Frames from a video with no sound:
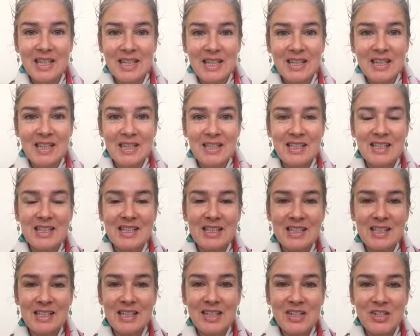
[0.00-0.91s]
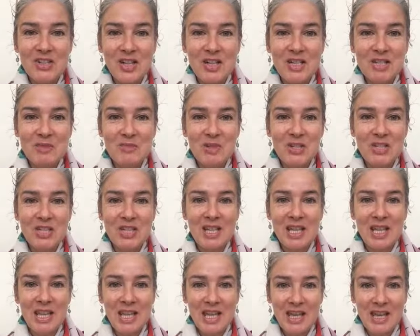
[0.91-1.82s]
this transmission
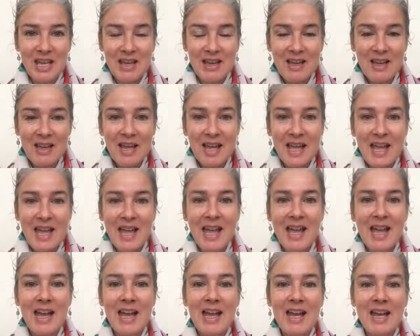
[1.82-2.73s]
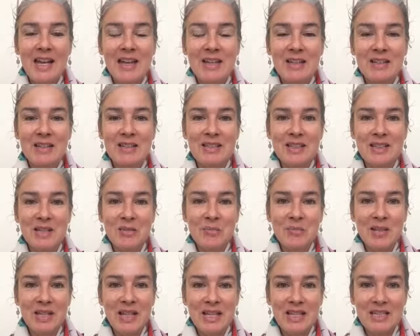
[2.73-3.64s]
here and
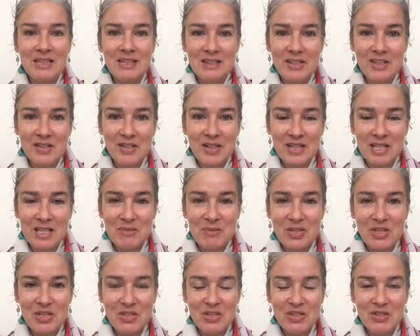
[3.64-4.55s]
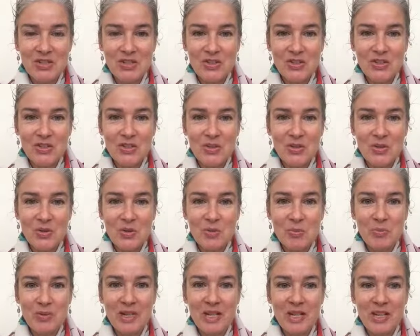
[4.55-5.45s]
begin another transmission to
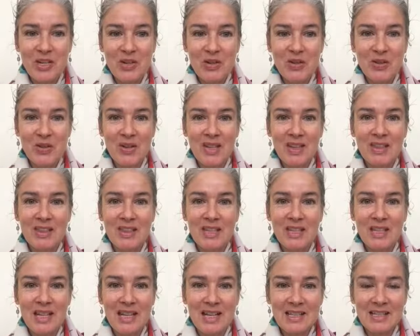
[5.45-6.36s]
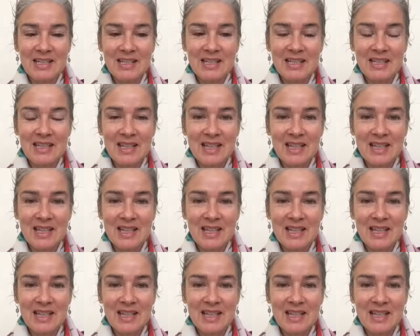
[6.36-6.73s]
bring you the next